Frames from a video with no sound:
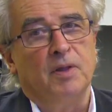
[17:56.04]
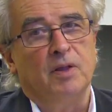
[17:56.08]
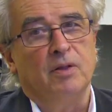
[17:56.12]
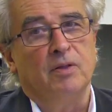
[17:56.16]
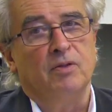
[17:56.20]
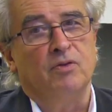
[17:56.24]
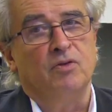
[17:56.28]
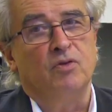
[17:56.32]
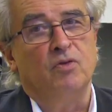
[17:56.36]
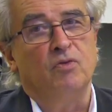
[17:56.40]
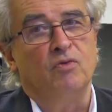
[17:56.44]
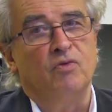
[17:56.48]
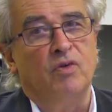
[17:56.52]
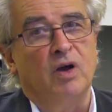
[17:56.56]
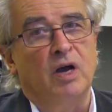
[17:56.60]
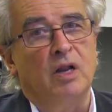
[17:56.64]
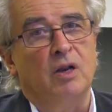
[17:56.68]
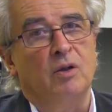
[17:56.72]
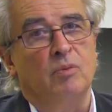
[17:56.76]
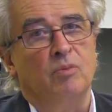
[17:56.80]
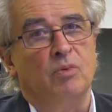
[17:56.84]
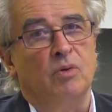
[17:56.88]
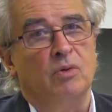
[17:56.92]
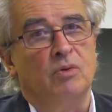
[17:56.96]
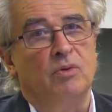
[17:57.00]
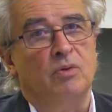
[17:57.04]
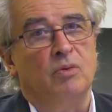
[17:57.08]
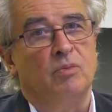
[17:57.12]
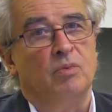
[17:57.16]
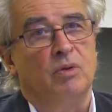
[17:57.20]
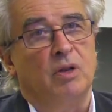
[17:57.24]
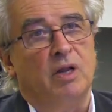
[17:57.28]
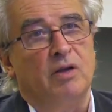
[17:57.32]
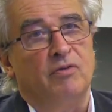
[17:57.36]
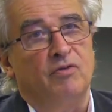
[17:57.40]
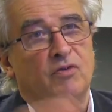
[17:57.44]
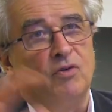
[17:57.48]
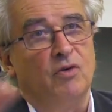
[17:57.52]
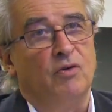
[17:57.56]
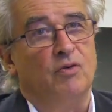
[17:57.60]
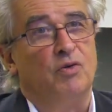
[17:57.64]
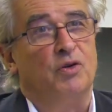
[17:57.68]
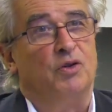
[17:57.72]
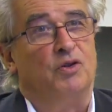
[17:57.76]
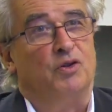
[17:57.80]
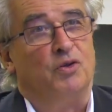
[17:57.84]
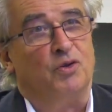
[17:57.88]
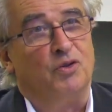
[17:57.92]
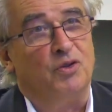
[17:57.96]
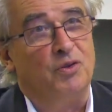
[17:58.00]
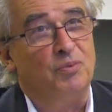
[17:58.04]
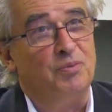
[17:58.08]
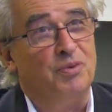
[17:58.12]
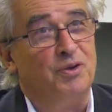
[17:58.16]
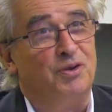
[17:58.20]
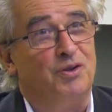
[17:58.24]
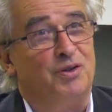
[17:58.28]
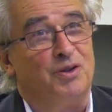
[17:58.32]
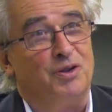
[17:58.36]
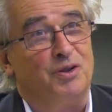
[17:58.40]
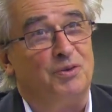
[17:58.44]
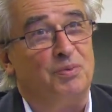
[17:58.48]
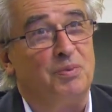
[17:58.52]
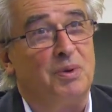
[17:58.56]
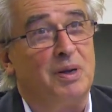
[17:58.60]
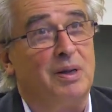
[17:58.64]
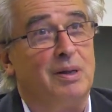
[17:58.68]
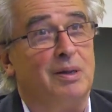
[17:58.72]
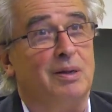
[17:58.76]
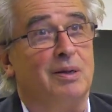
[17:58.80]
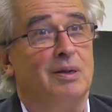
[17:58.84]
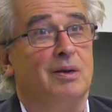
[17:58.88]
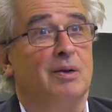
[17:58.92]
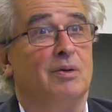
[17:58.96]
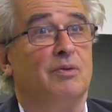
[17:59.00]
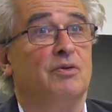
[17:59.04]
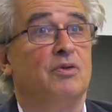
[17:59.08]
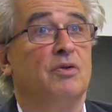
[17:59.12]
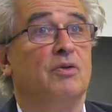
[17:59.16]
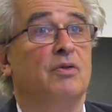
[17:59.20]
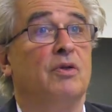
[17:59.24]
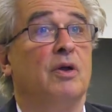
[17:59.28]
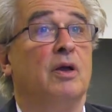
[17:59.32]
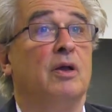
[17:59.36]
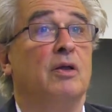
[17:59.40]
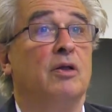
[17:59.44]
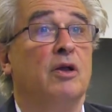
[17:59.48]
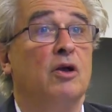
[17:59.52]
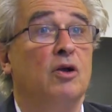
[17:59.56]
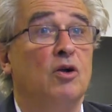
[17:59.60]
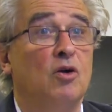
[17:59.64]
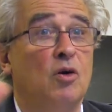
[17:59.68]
it's too valuable to be left over to the businessmen, you know. So there's a